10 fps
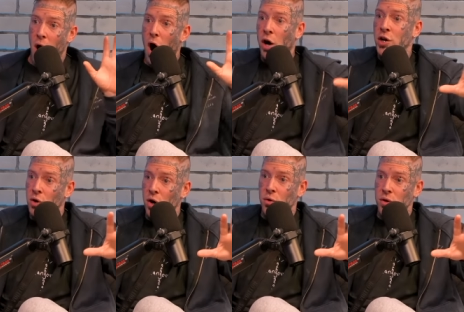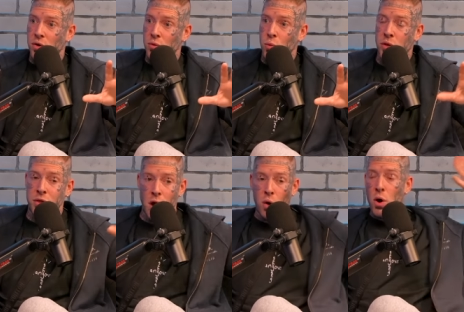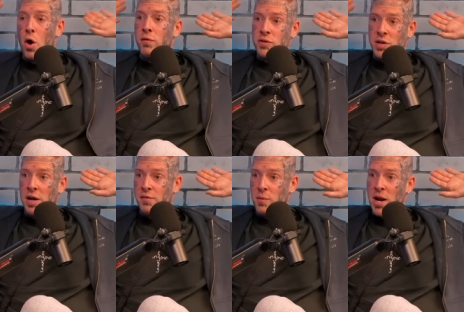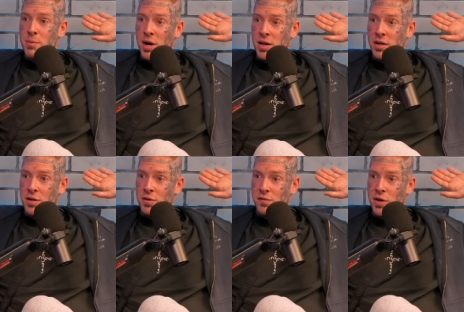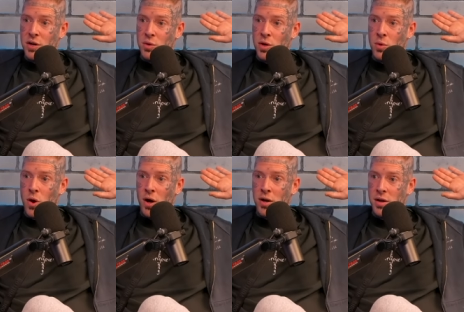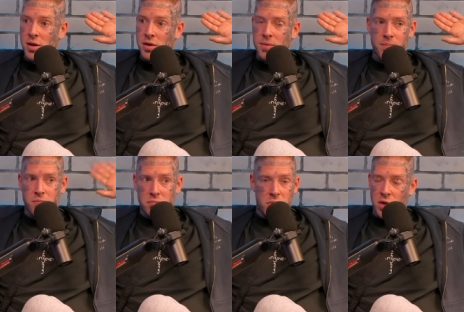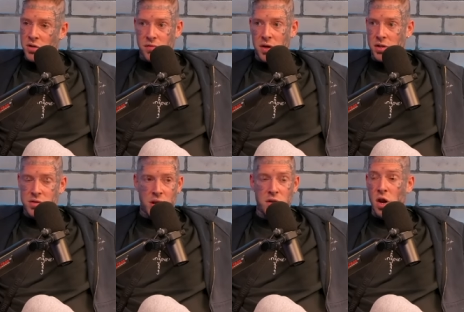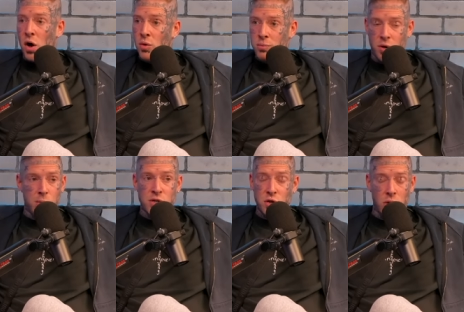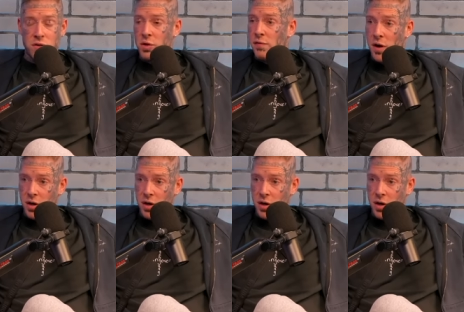on your own with no oversight from anybody. You're free to do what you want. They just fucking said no. Pretty much told us to go fuck